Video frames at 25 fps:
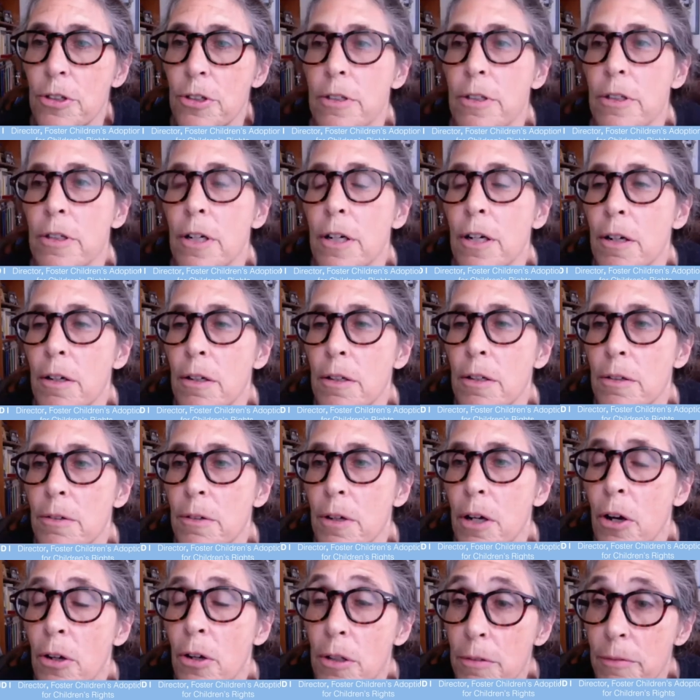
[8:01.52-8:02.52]
all
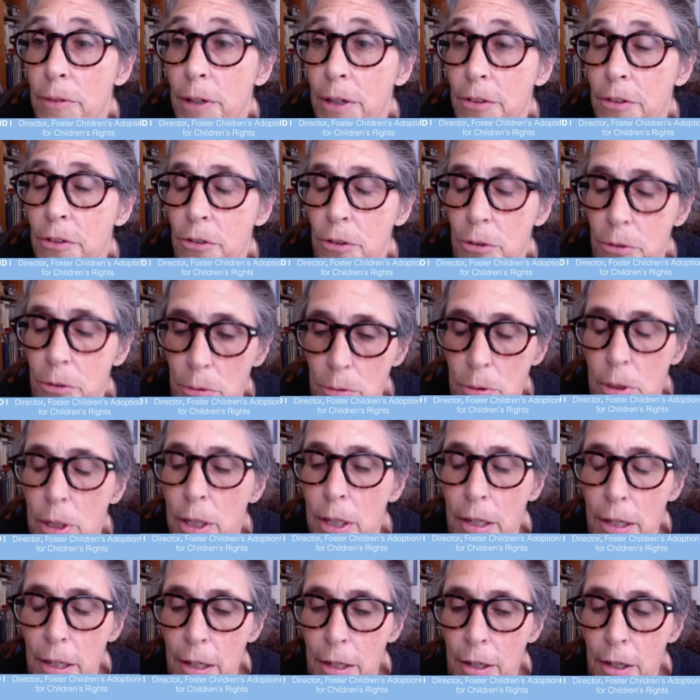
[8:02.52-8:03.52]
of us to
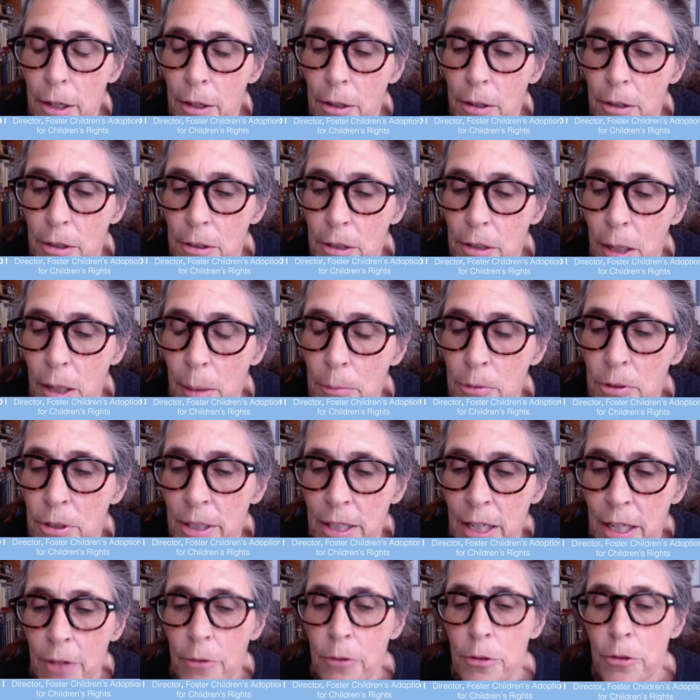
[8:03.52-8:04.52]
come
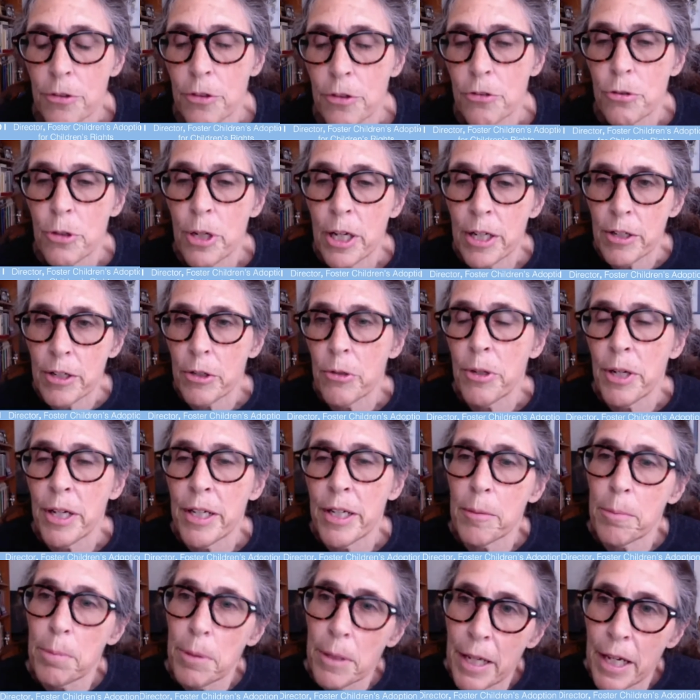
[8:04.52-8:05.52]
together to try to create a
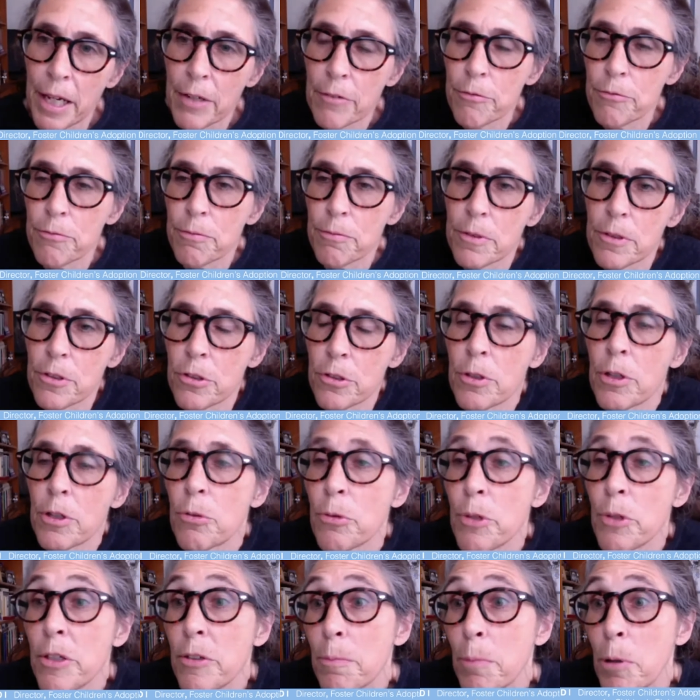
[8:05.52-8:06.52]
plan to
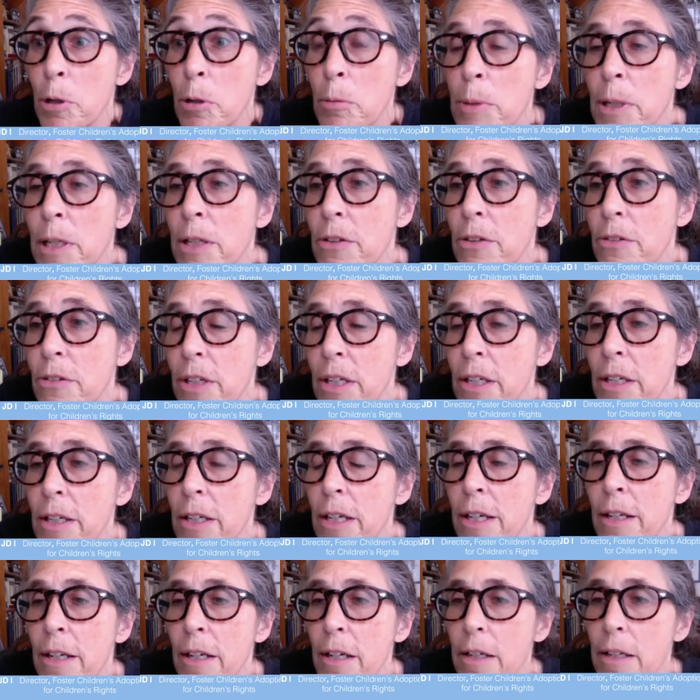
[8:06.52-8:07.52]
increase permanency
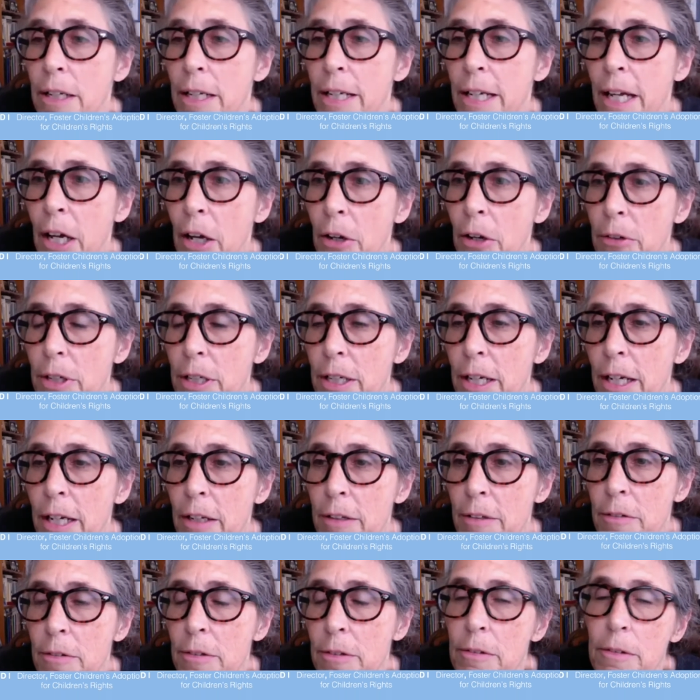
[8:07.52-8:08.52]
in LA County,
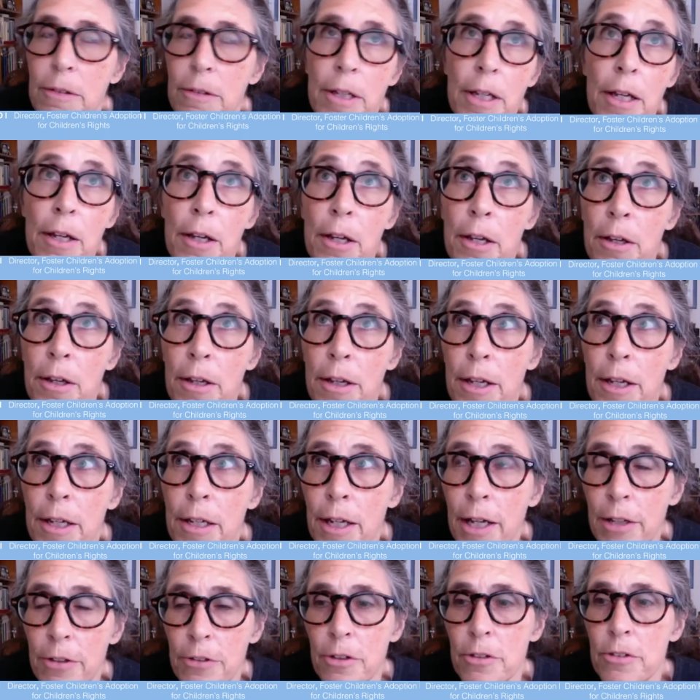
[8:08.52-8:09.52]
and
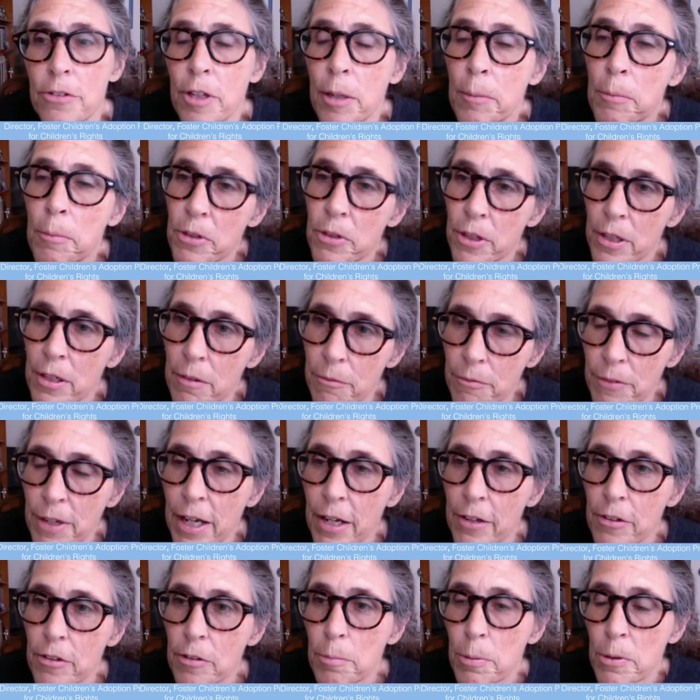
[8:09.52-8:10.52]
as a subset of
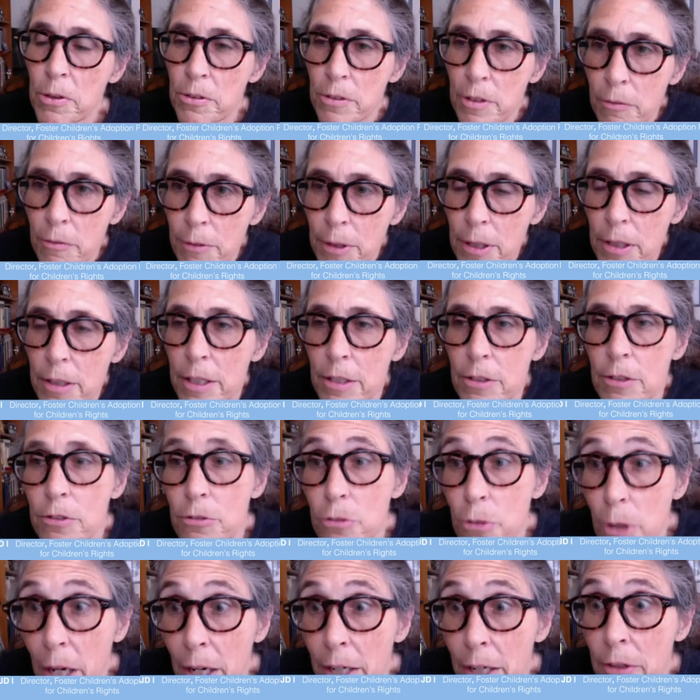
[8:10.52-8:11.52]
that, specifically to
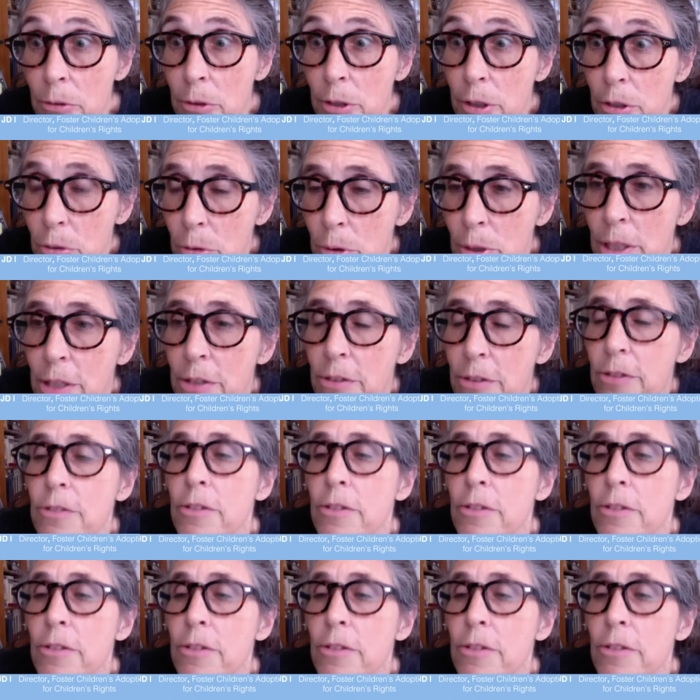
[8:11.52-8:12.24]
try to increase